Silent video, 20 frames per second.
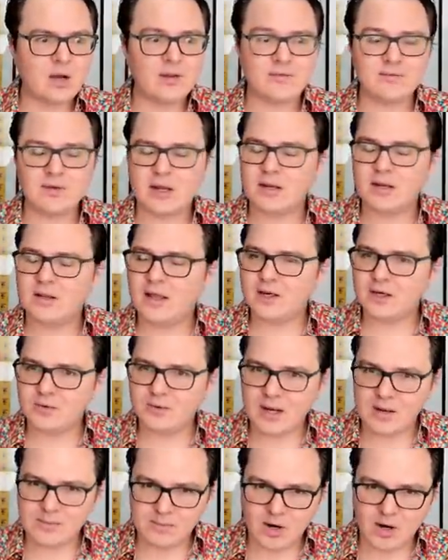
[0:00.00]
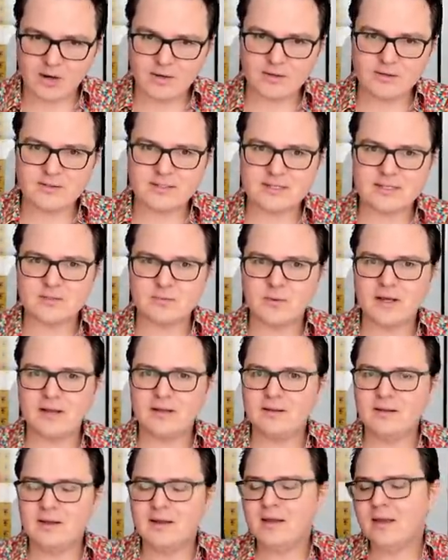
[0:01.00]
They've got a lot of great partners as
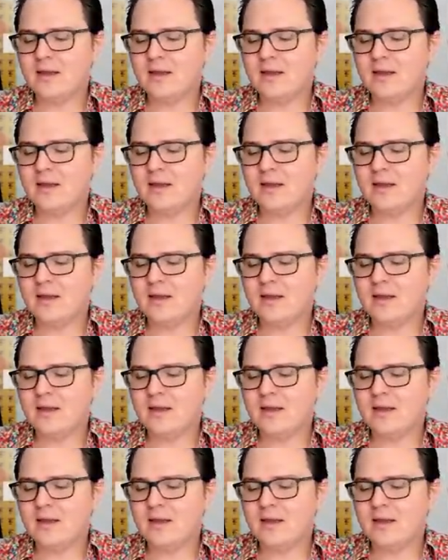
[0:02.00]
well.